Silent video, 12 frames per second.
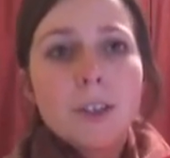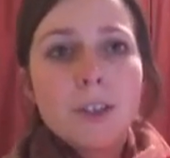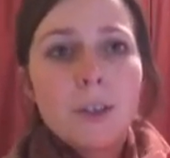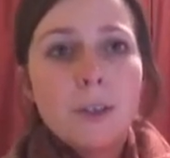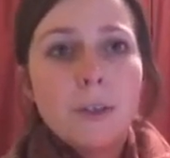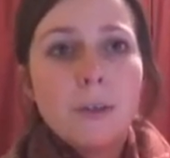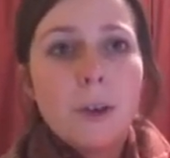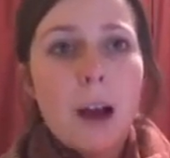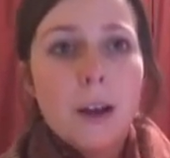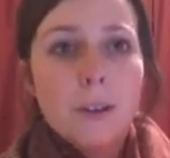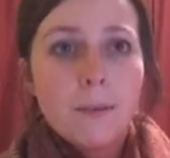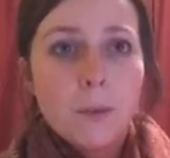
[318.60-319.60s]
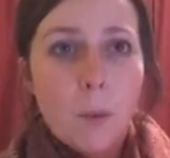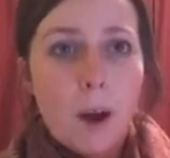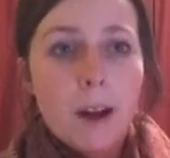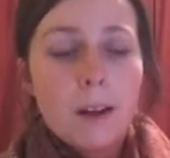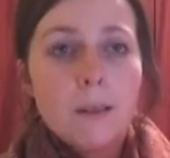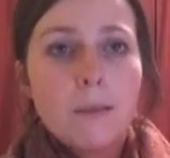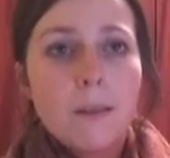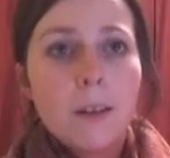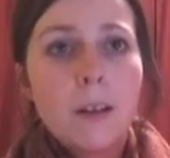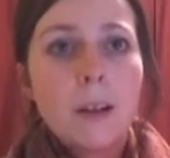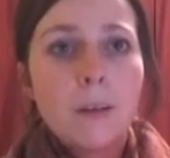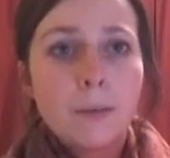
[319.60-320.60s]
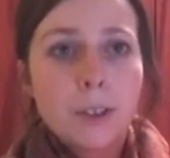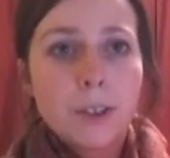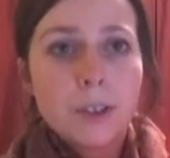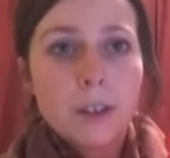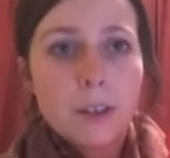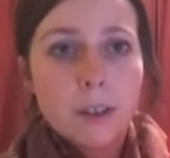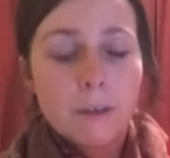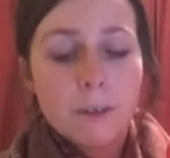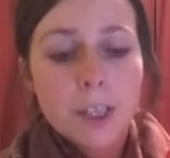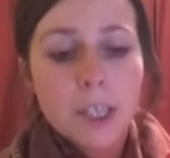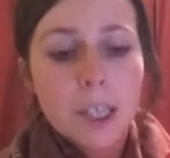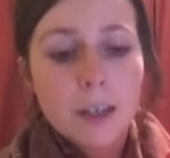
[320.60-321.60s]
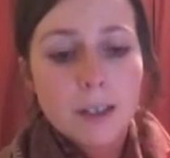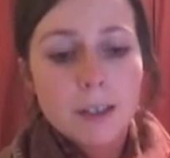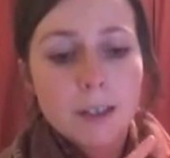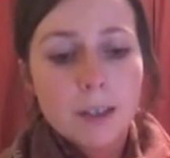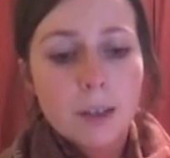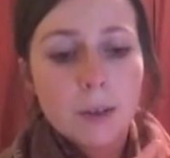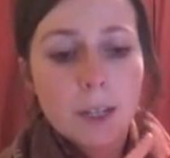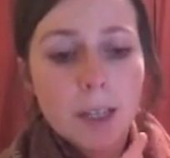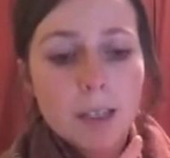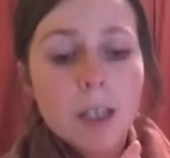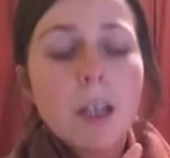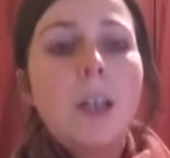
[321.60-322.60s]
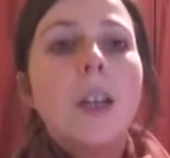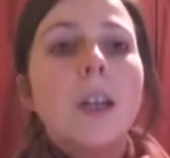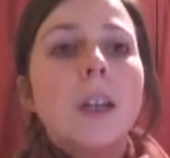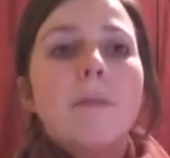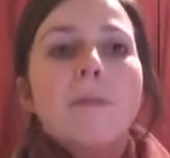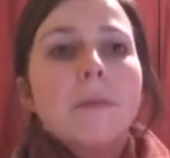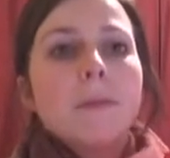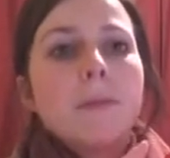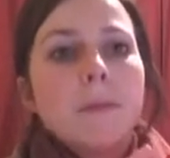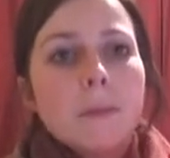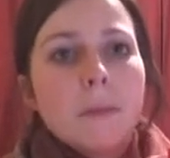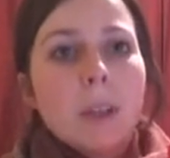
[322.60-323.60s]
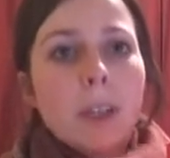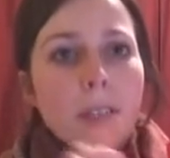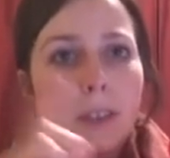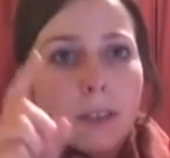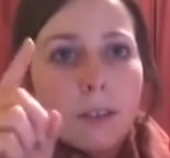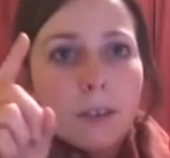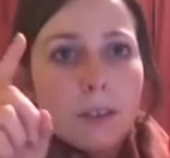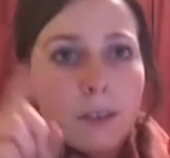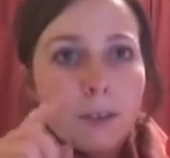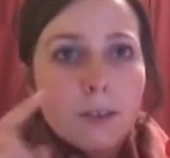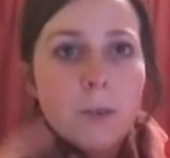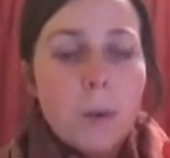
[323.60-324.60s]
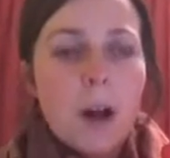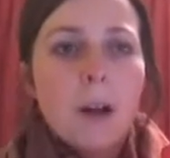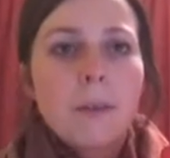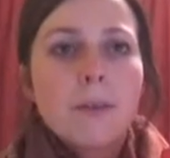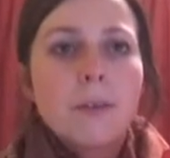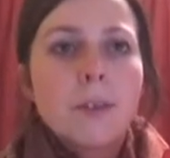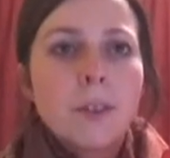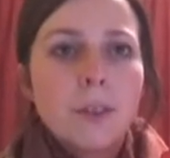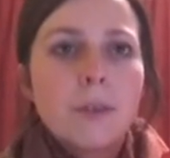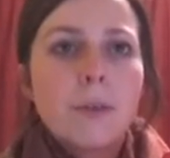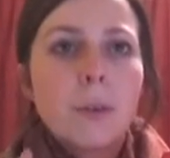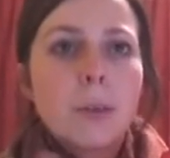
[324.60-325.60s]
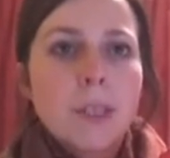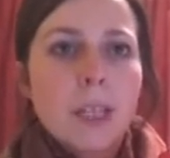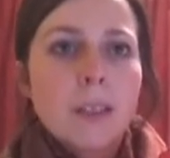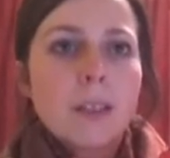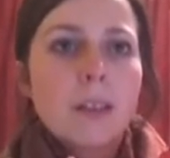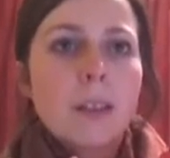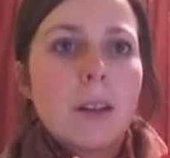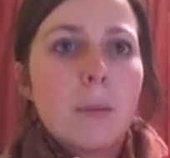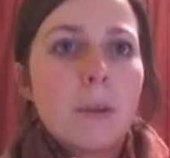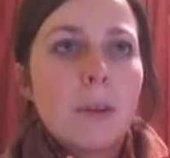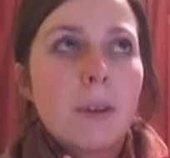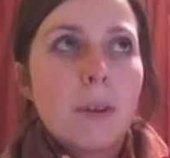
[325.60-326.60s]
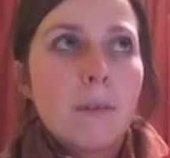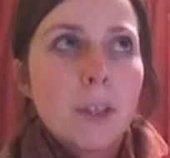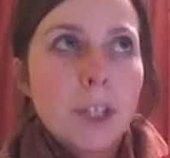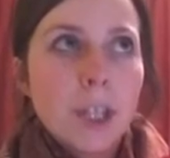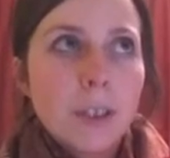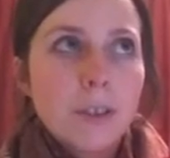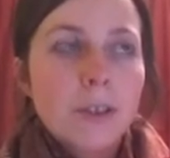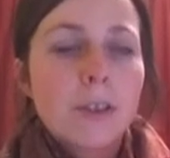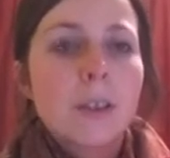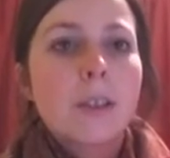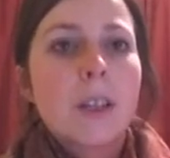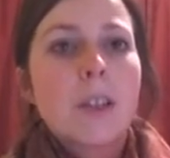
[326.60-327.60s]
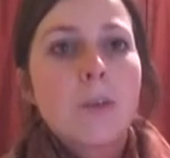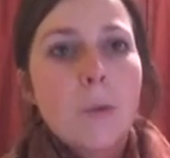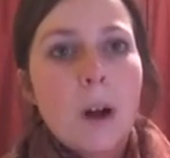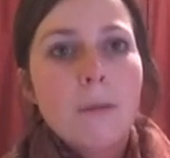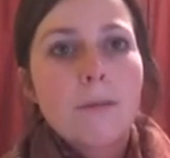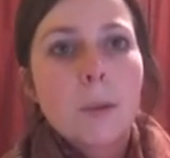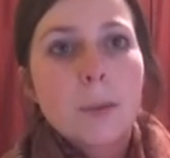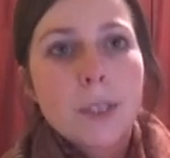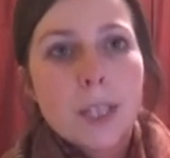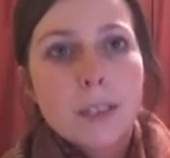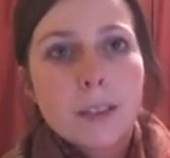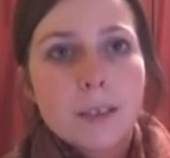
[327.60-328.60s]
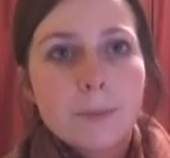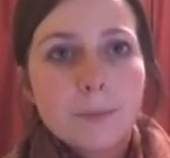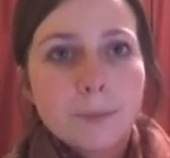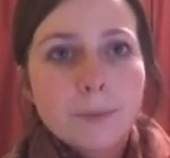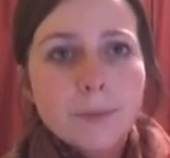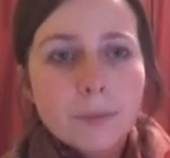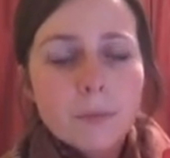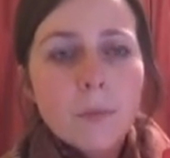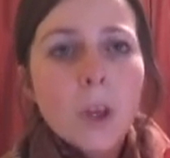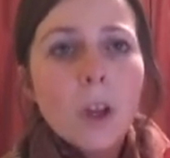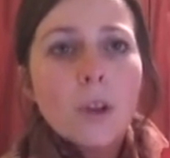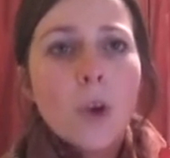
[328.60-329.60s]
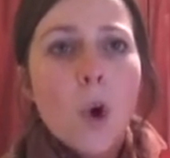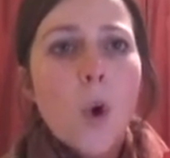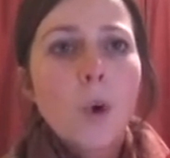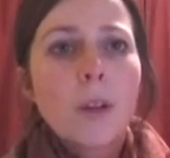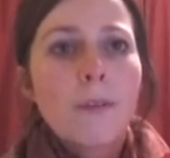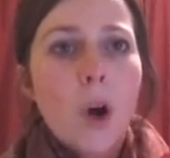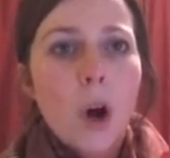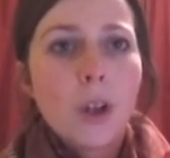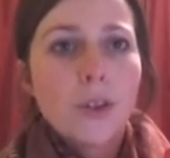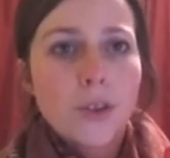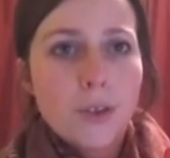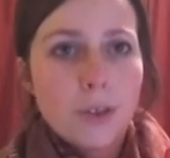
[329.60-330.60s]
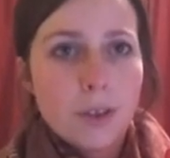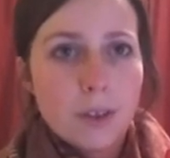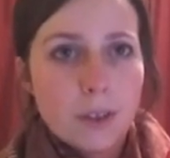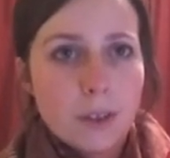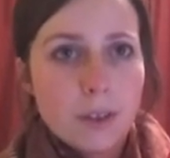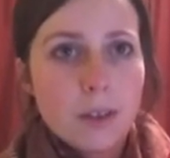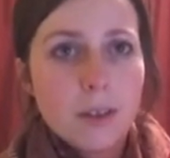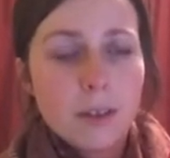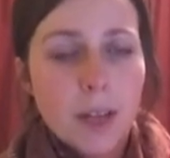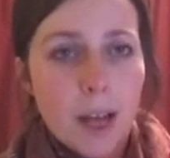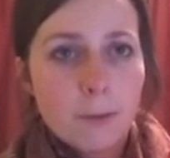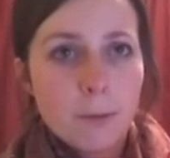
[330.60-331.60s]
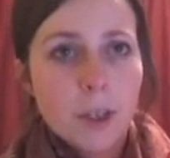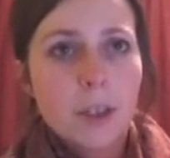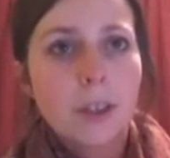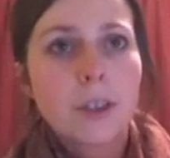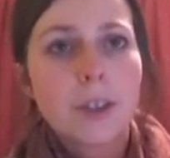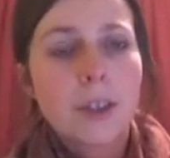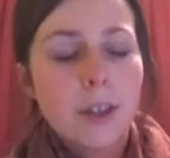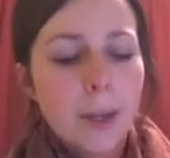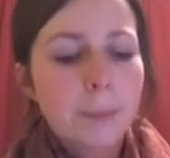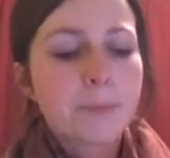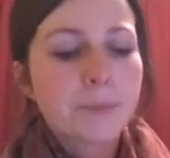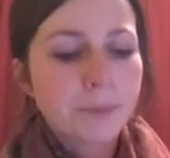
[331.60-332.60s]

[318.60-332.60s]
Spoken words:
2 out of 12 of our students are vegetarians, they know that in 212, 2 represents the number of vegetarian students and 12 represents the whole of all the students that have brought a lunch today.